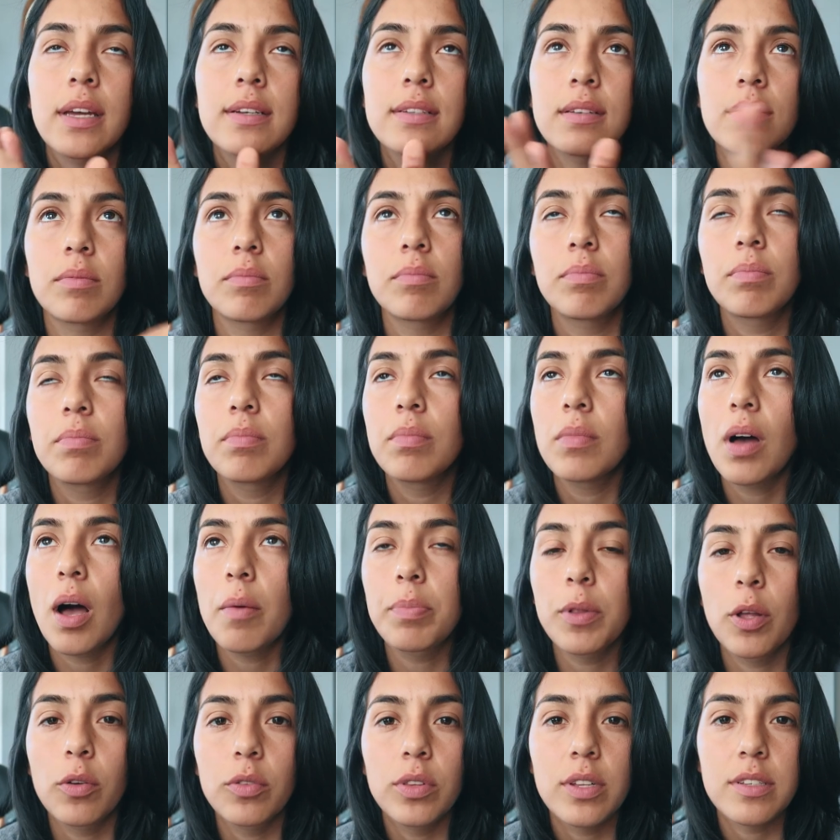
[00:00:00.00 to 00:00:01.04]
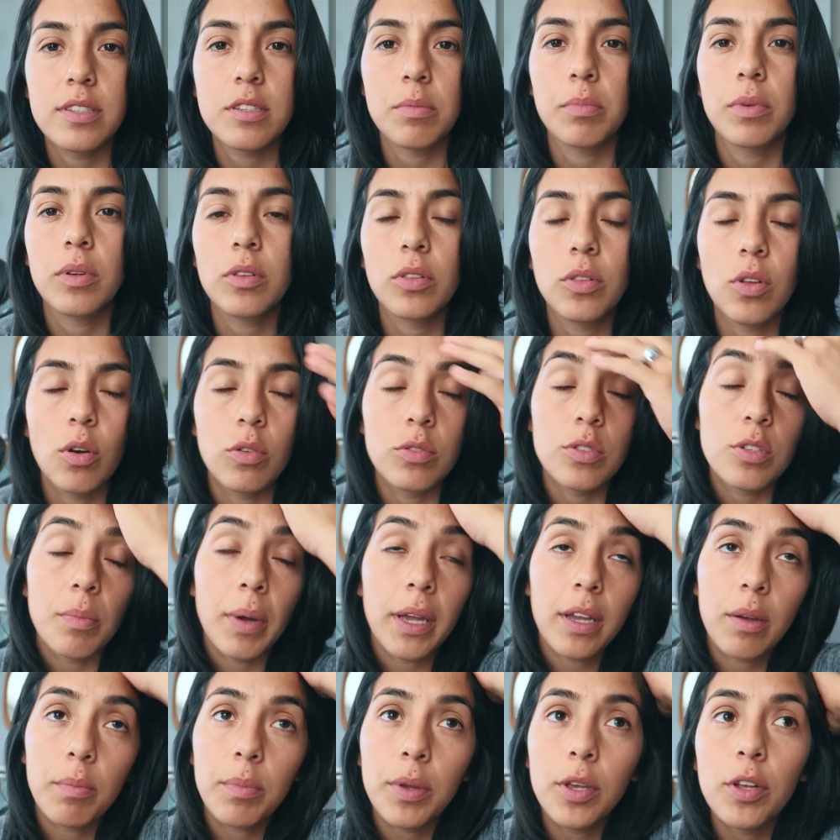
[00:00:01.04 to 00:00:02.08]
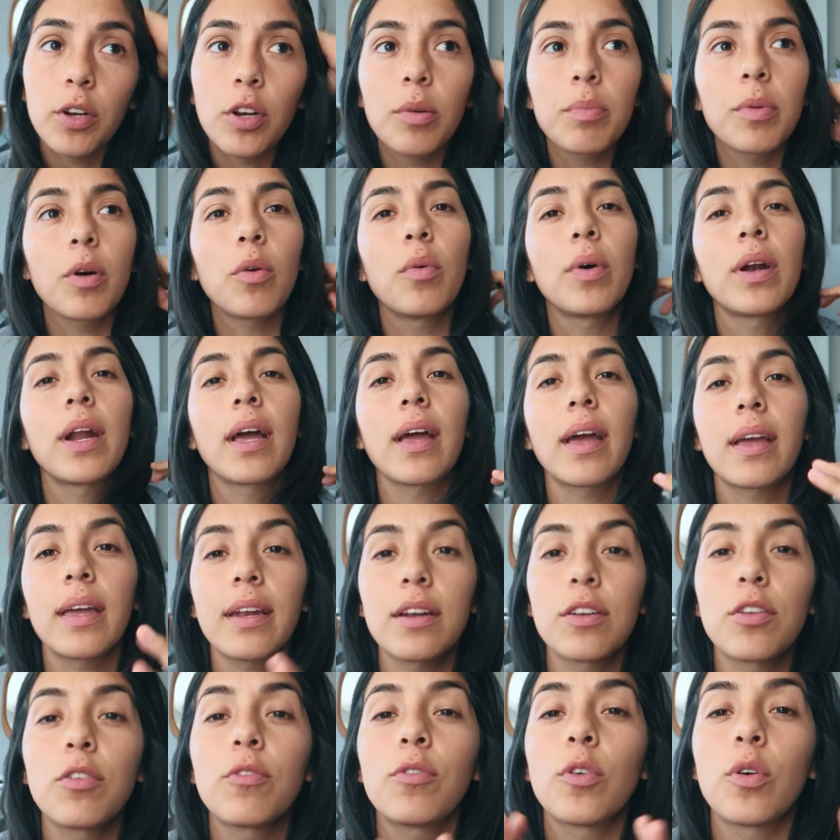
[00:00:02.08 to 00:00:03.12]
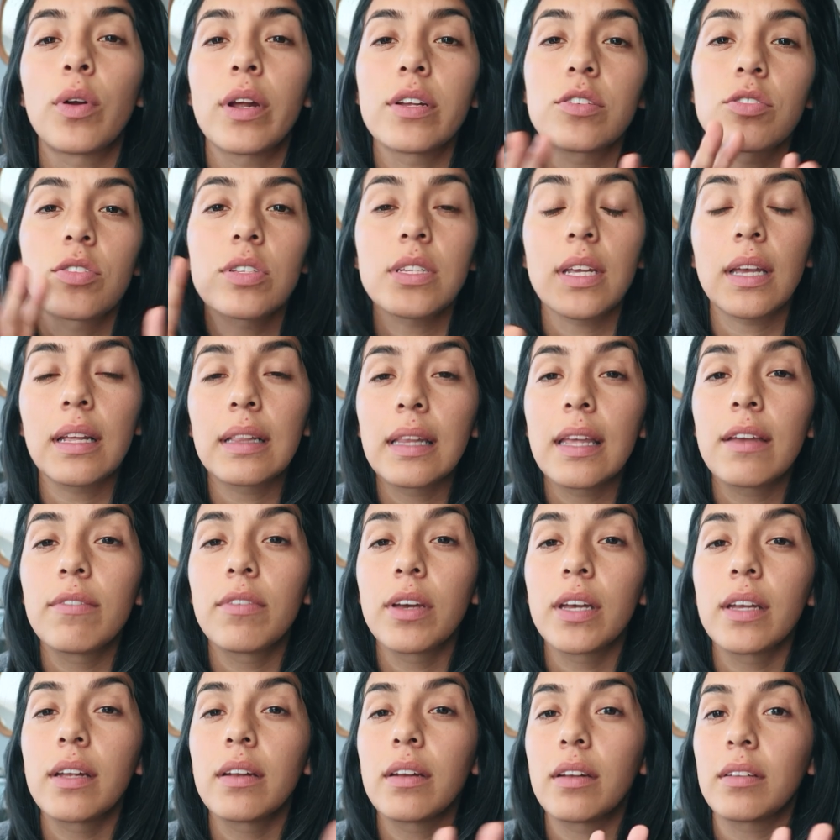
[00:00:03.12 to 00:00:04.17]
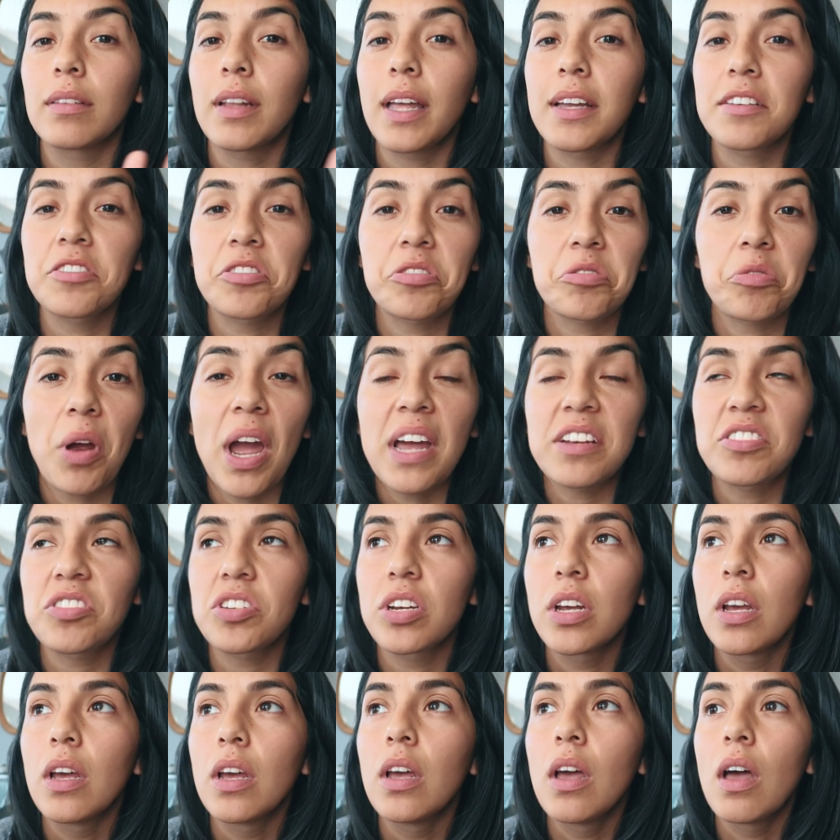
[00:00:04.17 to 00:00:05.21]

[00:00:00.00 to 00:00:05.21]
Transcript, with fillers: I upload those to my computer, but when I get a new phone, I just like leave it like scratch.